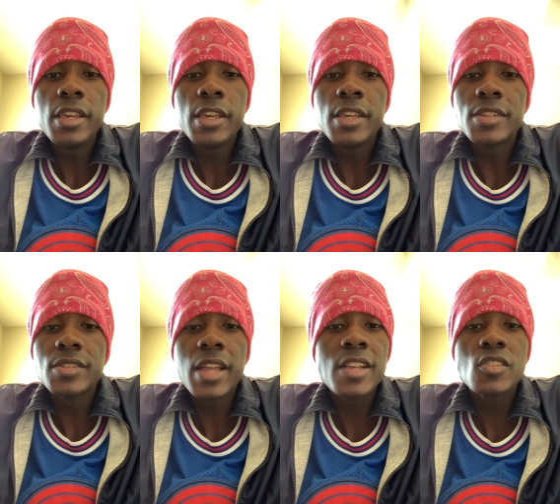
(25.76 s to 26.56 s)
is
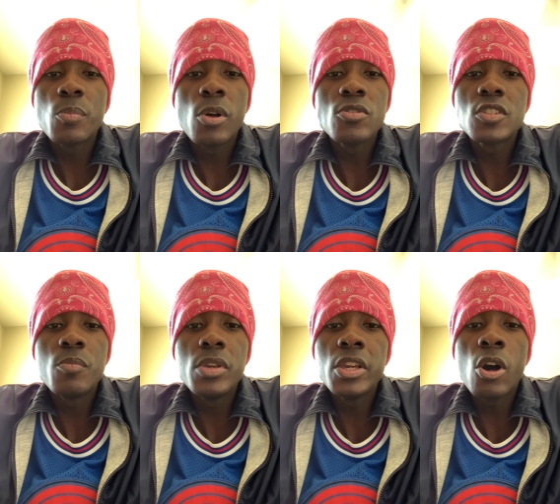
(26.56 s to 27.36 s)
not supposed to
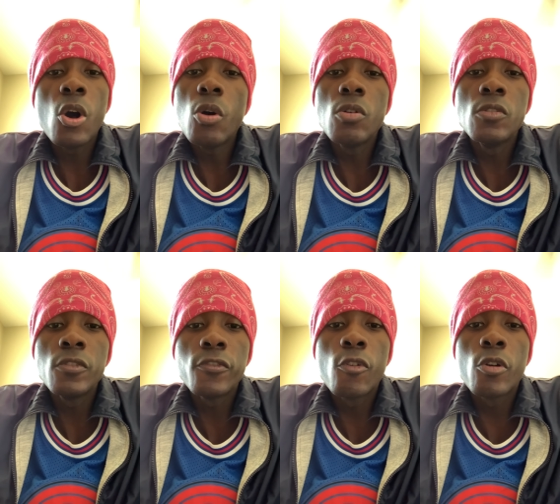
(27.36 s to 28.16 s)
be
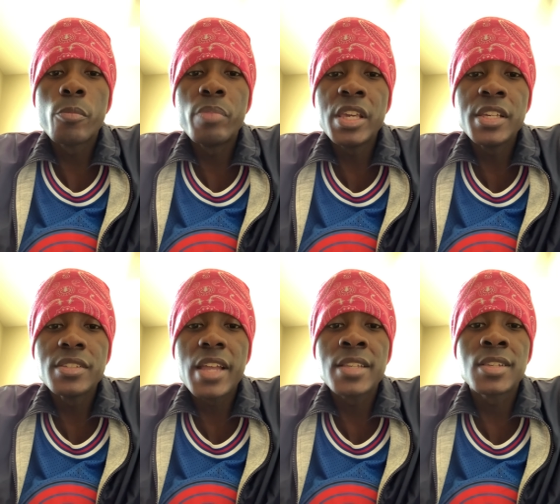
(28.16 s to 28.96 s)
hold for
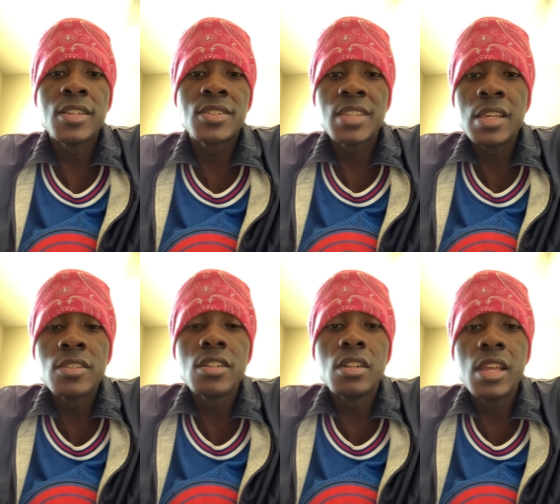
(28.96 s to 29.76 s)
beings that's
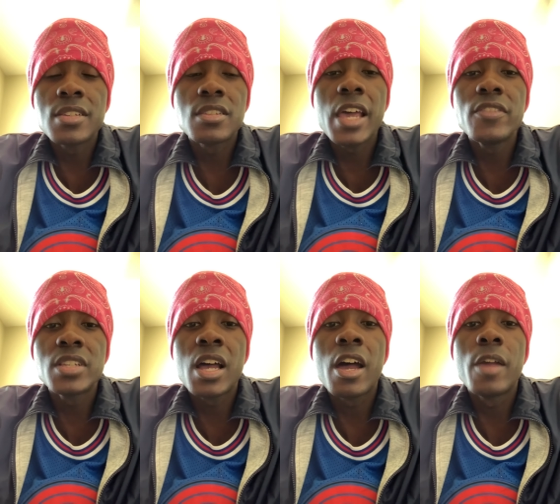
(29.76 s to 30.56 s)
ascend to the next
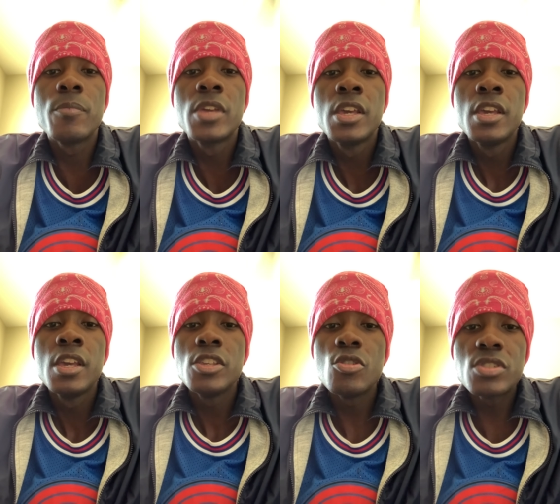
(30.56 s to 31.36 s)
lifetime.
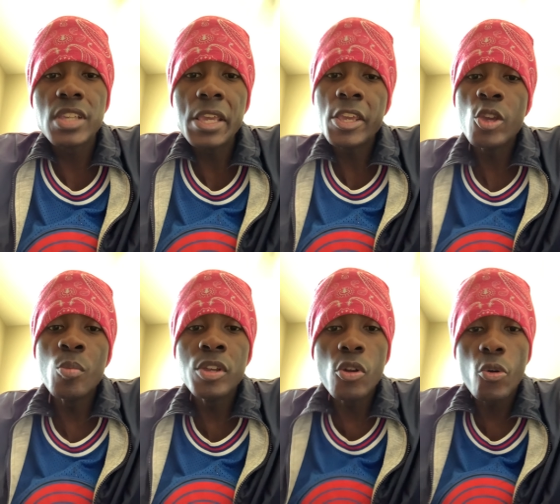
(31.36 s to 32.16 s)
You see,
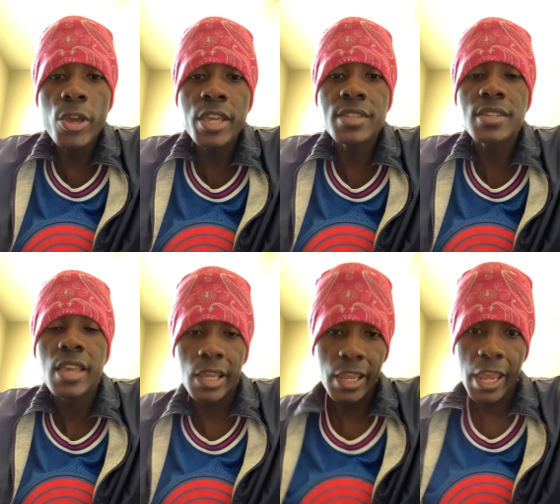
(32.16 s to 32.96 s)
humanoids
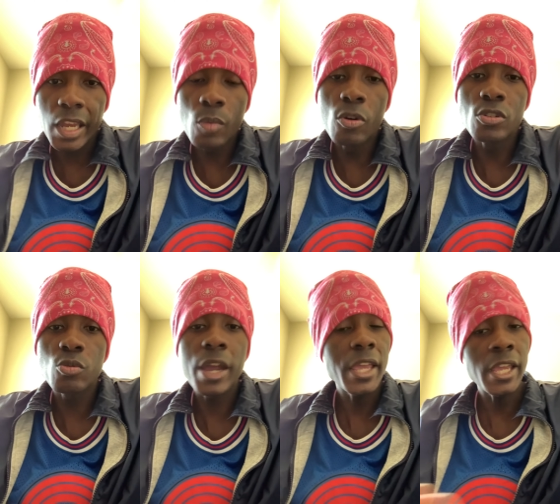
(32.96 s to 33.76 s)
and animals,
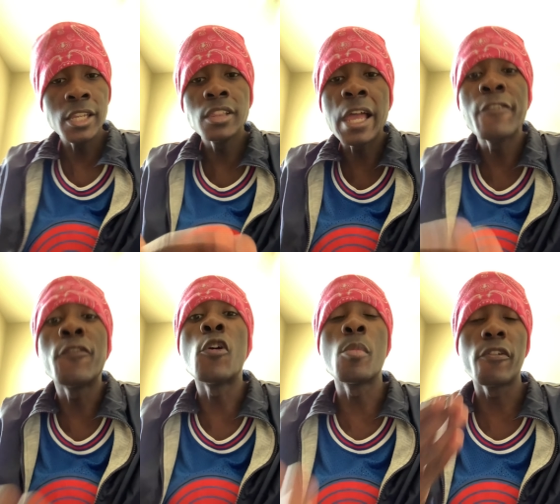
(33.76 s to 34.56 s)
right? Any life
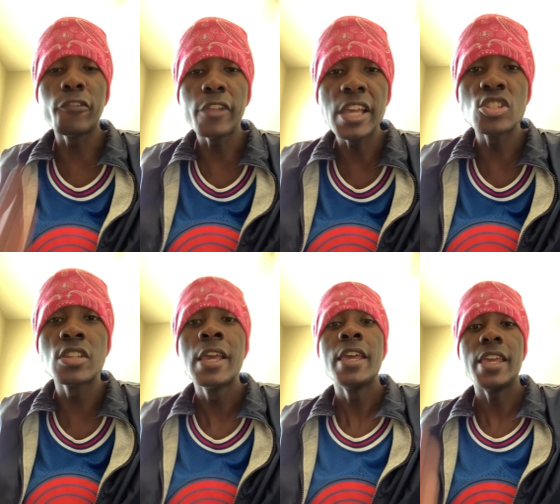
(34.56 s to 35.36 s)
form of flesh
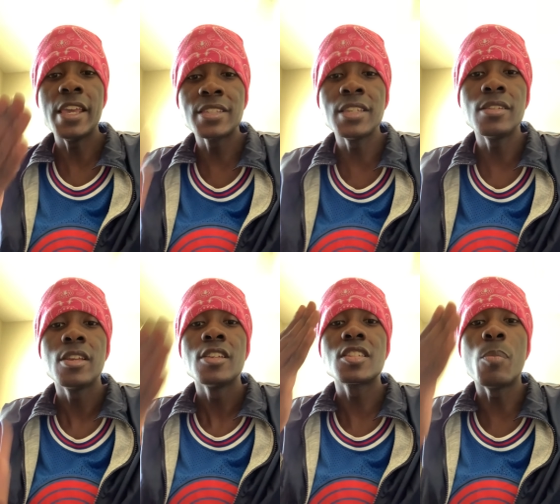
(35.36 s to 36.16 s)
isn't
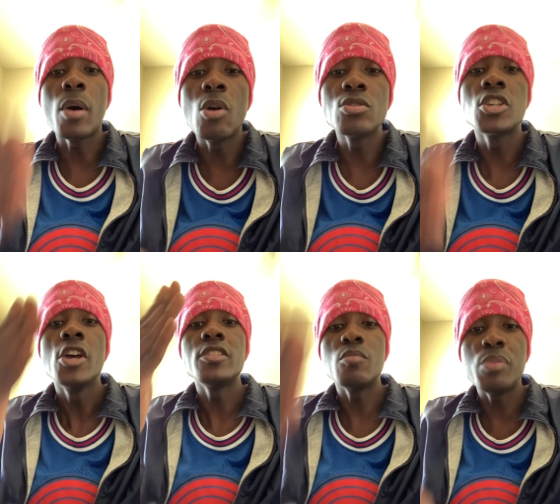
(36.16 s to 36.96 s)
supposed
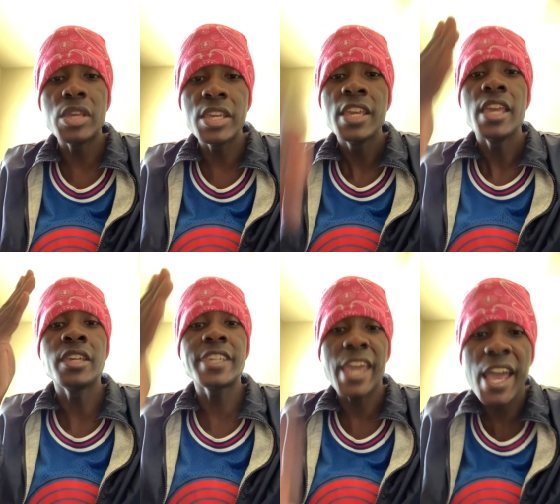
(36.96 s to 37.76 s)
to be in
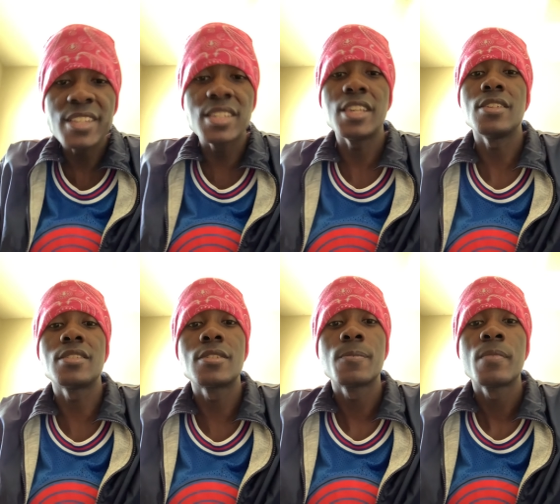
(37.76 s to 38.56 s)
caskets.